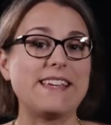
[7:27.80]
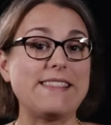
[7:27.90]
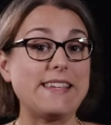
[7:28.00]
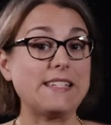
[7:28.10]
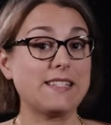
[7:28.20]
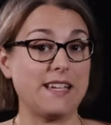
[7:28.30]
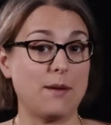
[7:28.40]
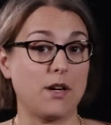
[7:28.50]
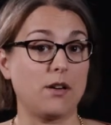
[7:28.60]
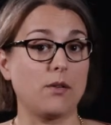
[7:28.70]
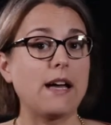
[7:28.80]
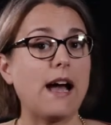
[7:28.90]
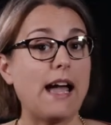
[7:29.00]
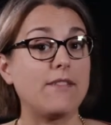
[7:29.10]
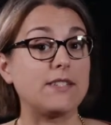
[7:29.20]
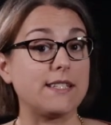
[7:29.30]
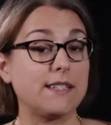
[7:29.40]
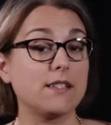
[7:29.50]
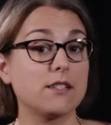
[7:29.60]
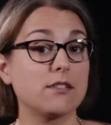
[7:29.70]
In this demo, I have a
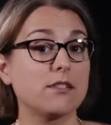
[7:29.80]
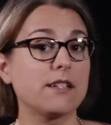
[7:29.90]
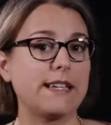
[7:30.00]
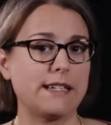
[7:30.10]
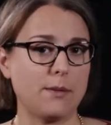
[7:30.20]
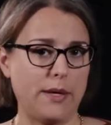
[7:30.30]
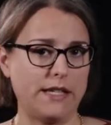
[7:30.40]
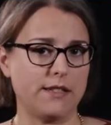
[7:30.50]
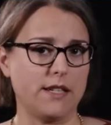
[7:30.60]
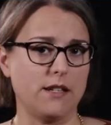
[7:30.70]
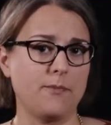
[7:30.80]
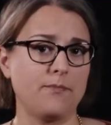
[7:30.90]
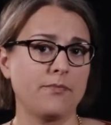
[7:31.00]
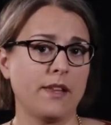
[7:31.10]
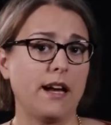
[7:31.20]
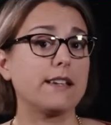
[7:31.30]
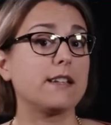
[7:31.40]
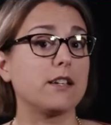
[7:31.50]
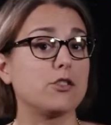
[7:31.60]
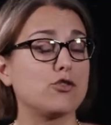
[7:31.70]
cylinder and a piston. I
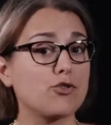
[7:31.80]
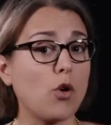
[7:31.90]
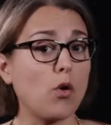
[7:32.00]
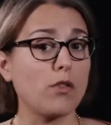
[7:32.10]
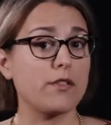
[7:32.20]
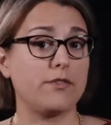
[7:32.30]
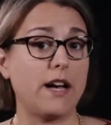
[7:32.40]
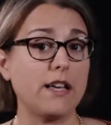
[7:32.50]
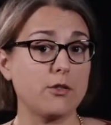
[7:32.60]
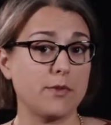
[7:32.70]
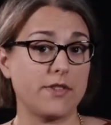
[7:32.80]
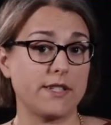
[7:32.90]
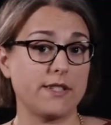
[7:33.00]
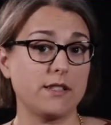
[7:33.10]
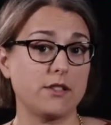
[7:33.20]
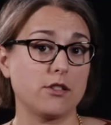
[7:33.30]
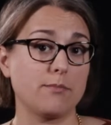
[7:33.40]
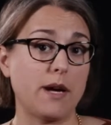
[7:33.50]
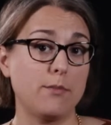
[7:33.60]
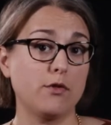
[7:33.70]
can control the volume of the
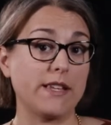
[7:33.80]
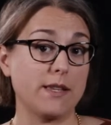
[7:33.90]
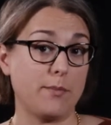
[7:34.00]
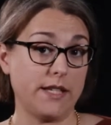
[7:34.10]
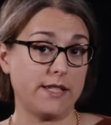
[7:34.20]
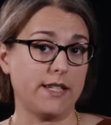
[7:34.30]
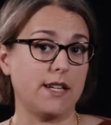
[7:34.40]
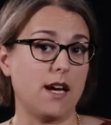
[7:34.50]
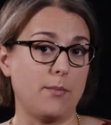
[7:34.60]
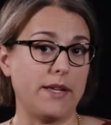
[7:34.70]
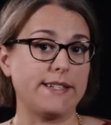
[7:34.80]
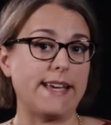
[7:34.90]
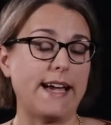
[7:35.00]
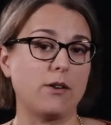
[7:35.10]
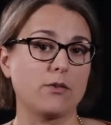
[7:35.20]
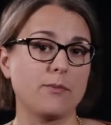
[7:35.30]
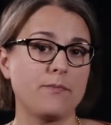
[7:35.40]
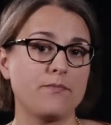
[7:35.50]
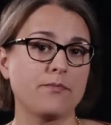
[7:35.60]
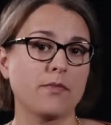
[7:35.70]
cylinder by moving the piston up and down.
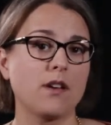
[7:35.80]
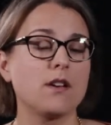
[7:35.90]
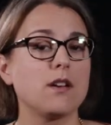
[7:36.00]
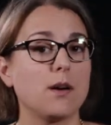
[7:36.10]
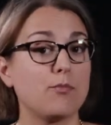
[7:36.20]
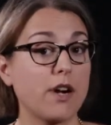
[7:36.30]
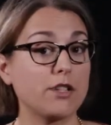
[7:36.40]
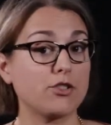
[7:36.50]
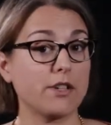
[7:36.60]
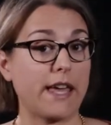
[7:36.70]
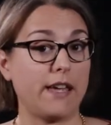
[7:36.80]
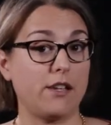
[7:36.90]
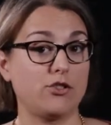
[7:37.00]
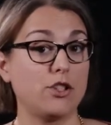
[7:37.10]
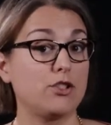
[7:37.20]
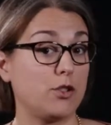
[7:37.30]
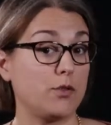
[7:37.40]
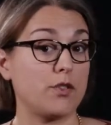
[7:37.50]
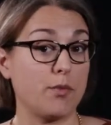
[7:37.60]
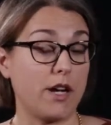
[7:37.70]
A pressure gauge
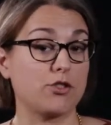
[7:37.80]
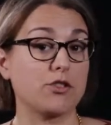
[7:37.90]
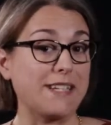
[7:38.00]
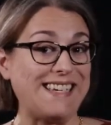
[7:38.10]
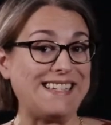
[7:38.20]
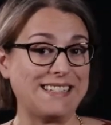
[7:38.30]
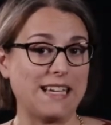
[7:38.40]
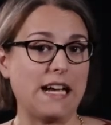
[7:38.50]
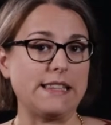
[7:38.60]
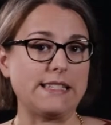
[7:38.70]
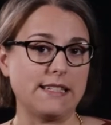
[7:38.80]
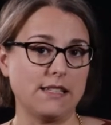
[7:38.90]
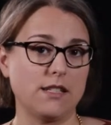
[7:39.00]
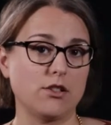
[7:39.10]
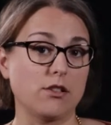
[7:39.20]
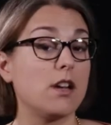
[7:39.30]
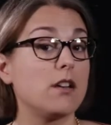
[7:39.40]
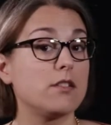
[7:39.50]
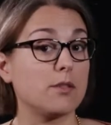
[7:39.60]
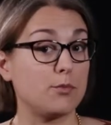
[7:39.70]
shows the pressure inside the cylinder,
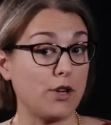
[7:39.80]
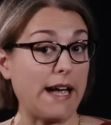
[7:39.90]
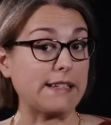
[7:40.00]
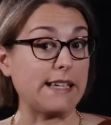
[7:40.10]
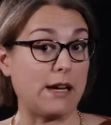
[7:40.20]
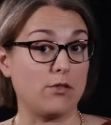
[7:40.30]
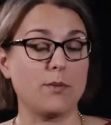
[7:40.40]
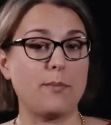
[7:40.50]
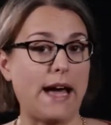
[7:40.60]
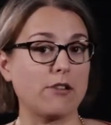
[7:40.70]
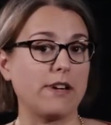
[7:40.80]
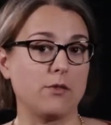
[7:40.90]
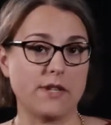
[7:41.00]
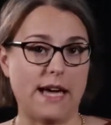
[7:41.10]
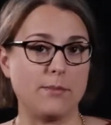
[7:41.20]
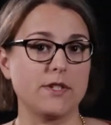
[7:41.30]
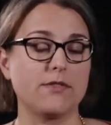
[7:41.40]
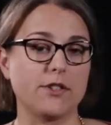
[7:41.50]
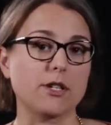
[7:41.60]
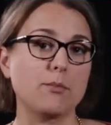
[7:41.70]
subtracting out the background
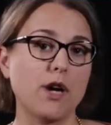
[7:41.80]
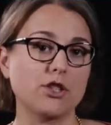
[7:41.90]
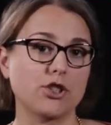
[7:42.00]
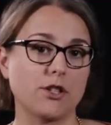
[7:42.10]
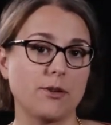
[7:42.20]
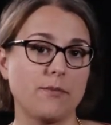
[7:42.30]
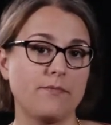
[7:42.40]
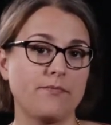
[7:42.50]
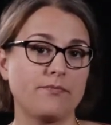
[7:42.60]
atmospheric pressure.